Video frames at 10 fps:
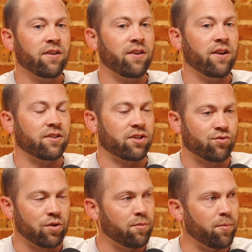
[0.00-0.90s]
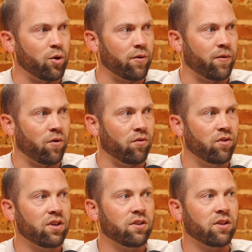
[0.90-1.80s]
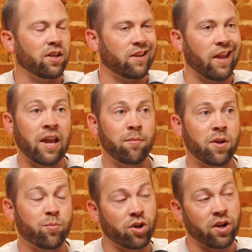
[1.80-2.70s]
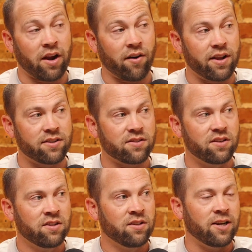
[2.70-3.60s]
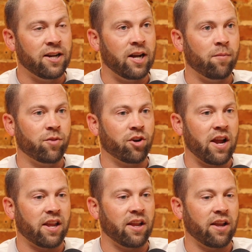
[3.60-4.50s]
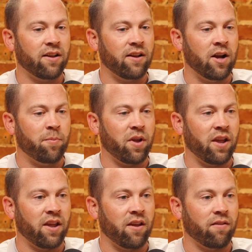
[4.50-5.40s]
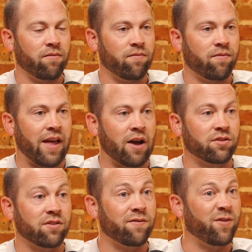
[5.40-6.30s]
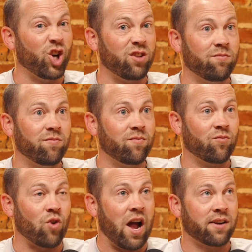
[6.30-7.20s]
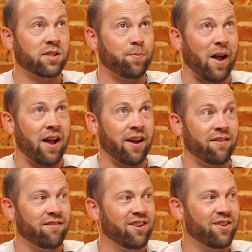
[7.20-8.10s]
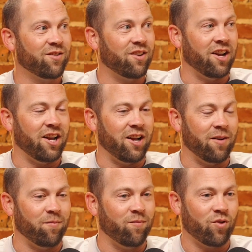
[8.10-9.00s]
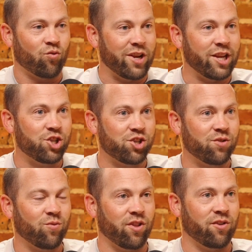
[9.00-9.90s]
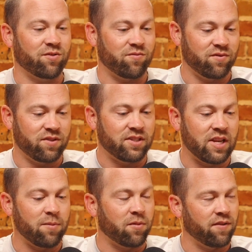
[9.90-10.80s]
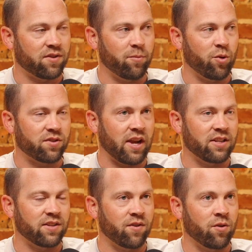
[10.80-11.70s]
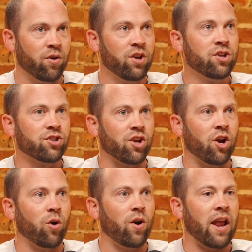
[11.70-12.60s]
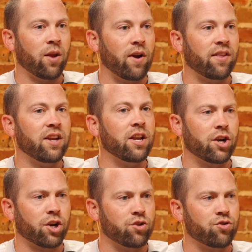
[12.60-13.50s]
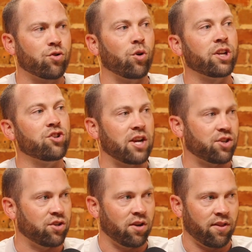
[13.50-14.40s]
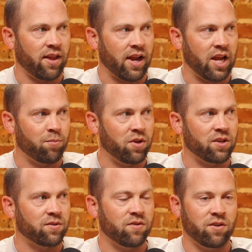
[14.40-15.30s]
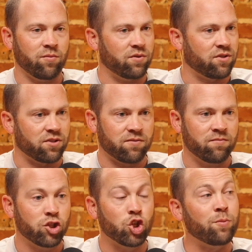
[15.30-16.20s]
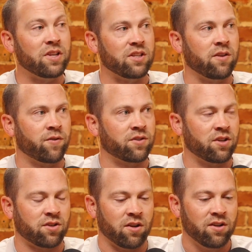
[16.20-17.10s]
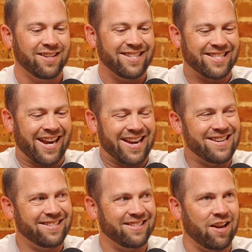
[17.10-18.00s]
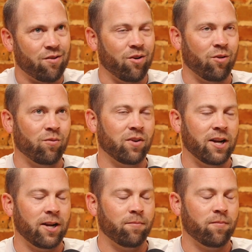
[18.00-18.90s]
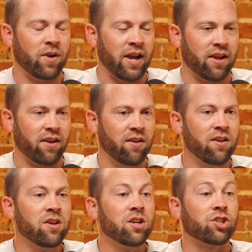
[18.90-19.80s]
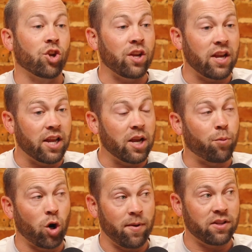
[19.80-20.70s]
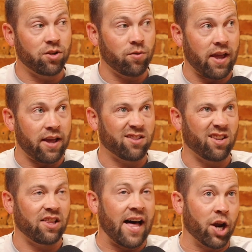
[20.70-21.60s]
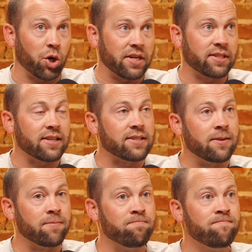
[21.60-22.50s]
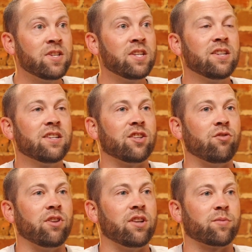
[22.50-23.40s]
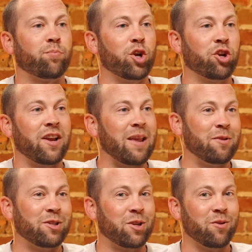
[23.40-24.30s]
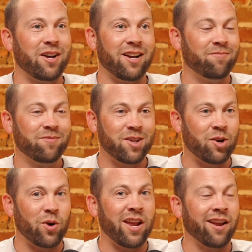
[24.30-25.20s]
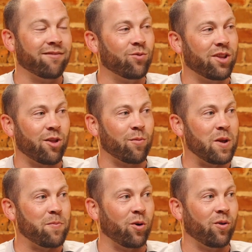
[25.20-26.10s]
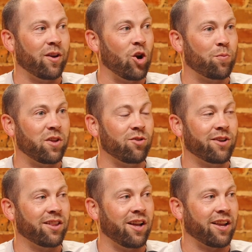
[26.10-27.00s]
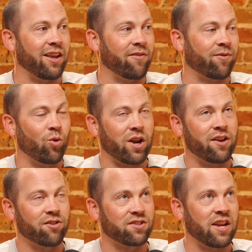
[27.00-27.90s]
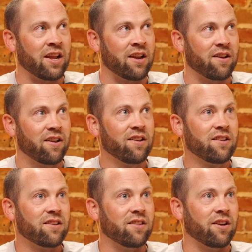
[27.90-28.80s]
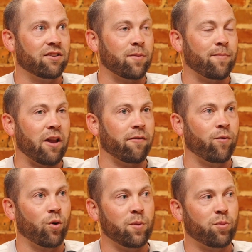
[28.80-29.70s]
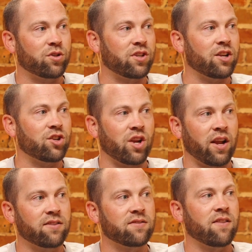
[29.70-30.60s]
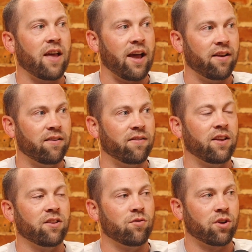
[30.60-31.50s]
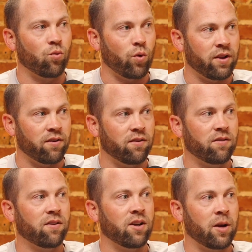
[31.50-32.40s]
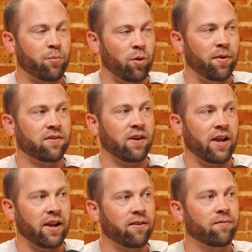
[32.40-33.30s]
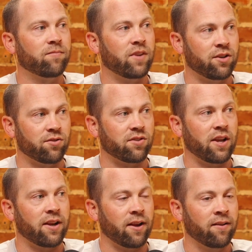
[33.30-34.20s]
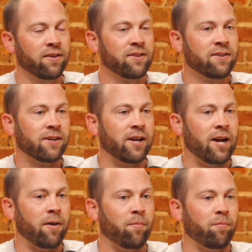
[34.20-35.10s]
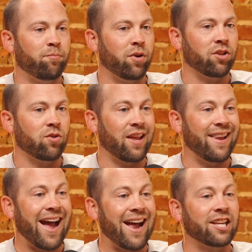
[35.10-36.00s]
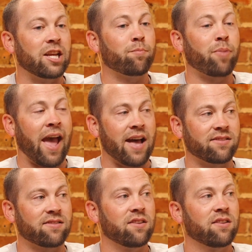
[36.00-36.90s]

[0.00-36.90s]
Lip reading: It's extremely beautiful. It can be precarious. You're hiking up a 1,000-foot rock spine, a ridge where there's steep cliffs on both sides of you. So anyway, they needed to control congestion on that hike because it was just too busy for such a tight, narrow hike. So you need to get a permit to do that. It's a lottery system. You need to put your name into a ring with other people and hope that you get lucky. From what I understand, there's about a 40% chance that you can win a permit to hike Angel's Landing. But you cannot get past,